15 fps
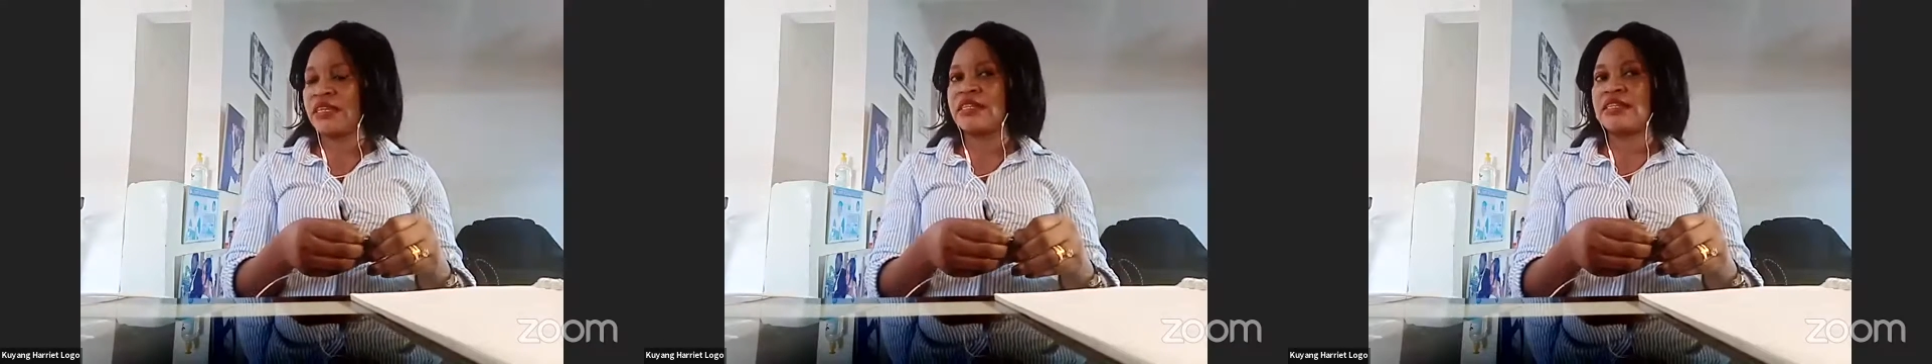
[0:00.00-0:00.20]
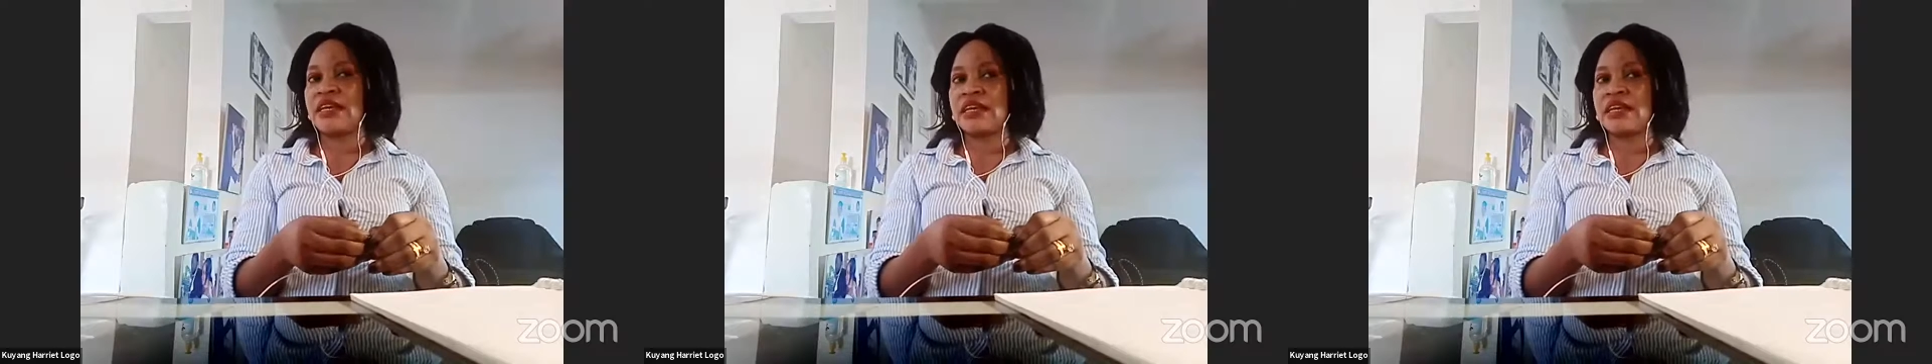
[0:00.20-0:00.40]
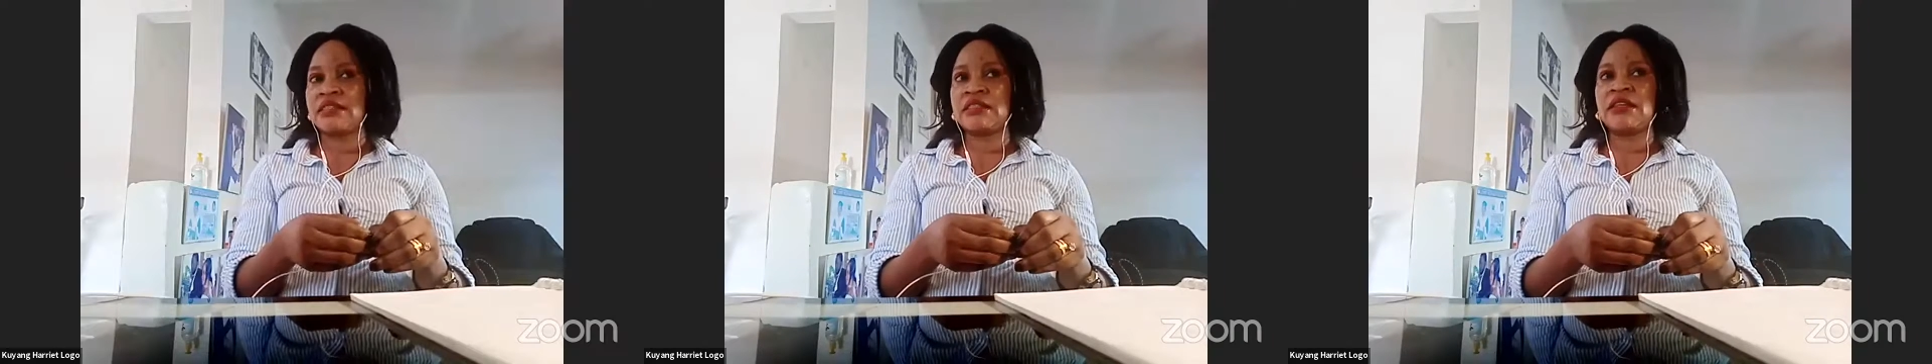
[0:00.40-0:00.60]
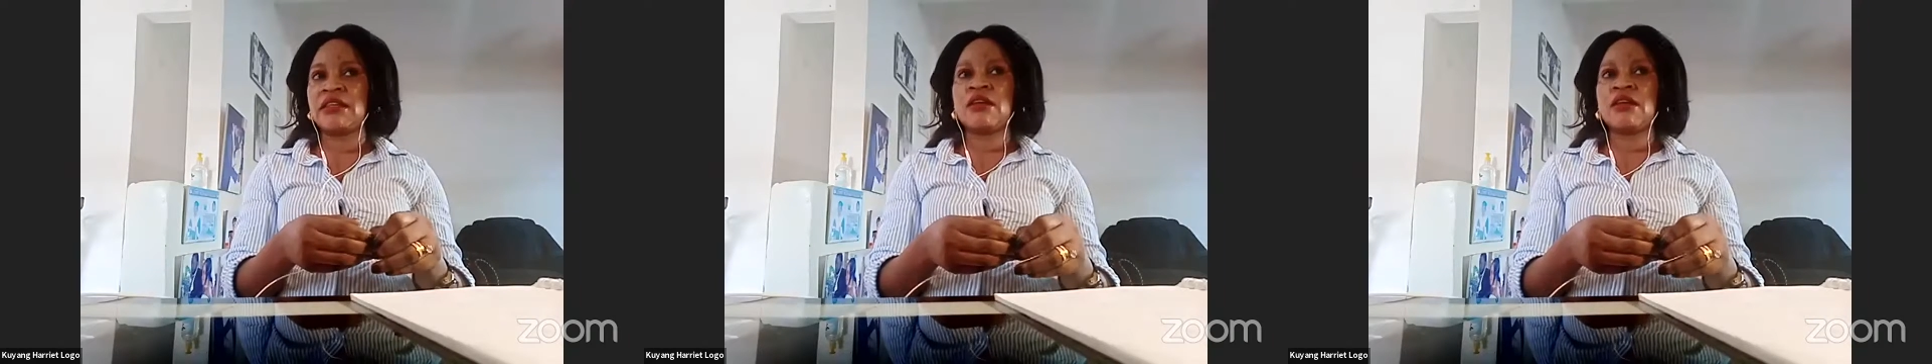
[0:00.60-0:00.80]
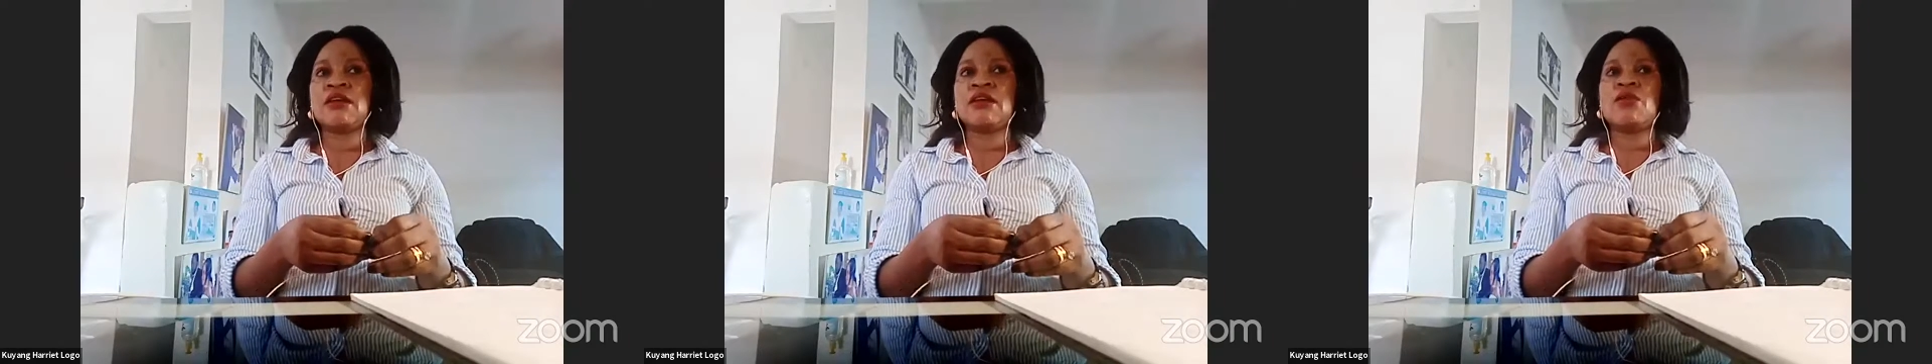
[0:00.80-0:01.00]
And yes,
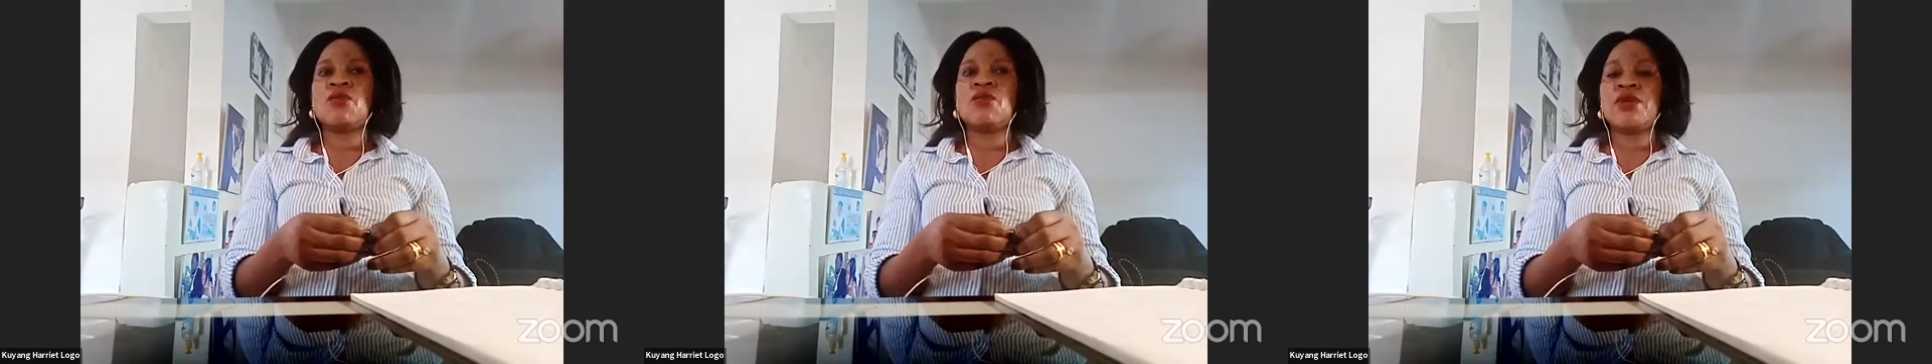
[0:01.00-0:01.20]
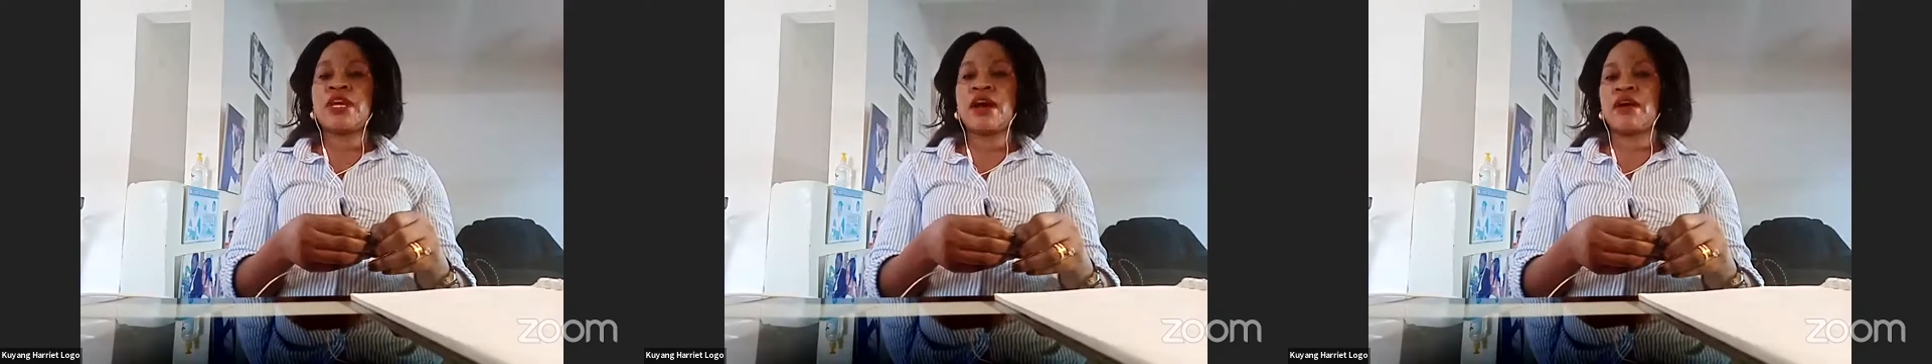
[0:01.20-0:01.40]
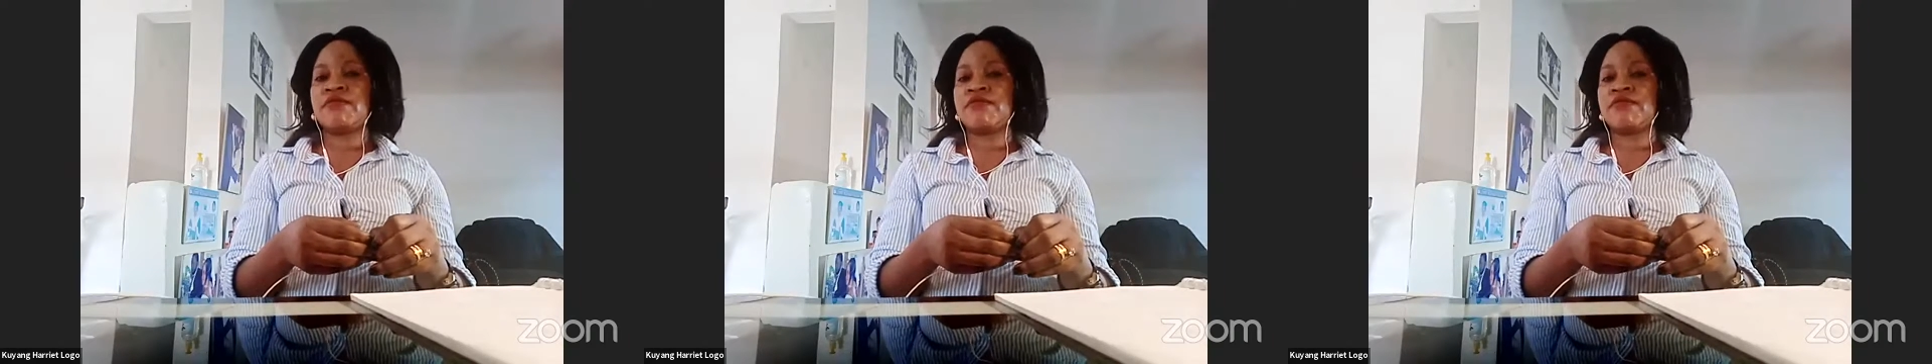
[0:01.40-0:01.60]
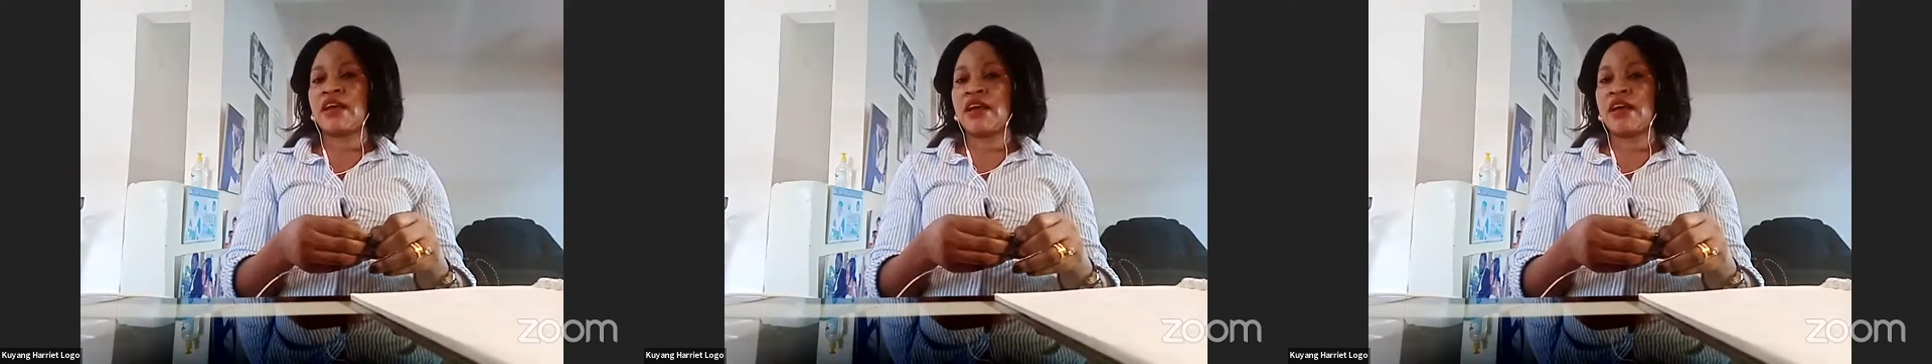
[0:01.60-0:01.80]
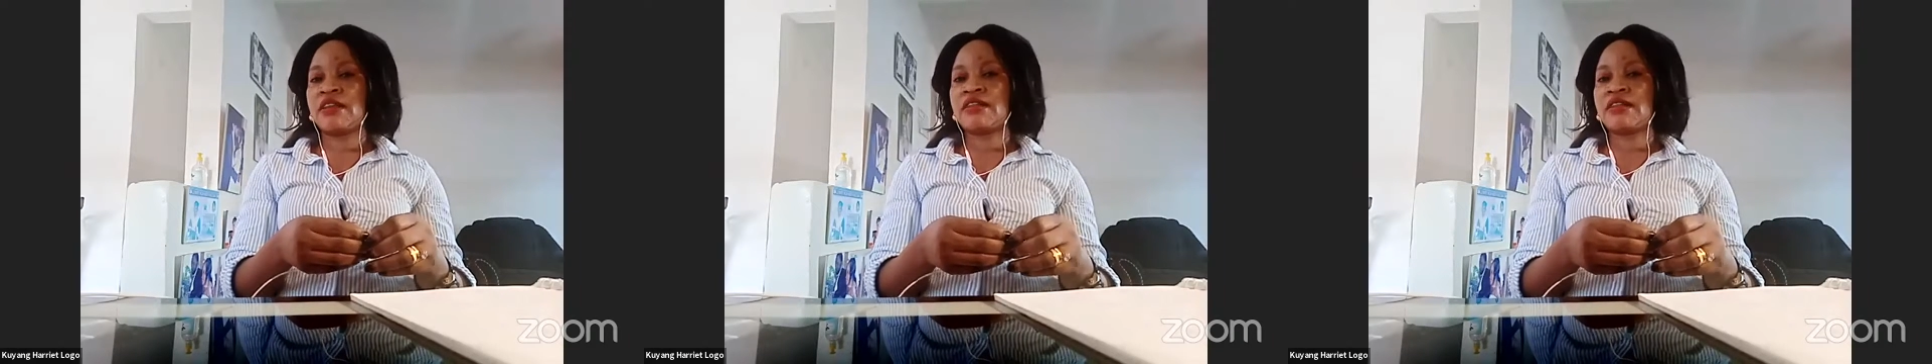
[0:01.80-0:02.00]
we have that.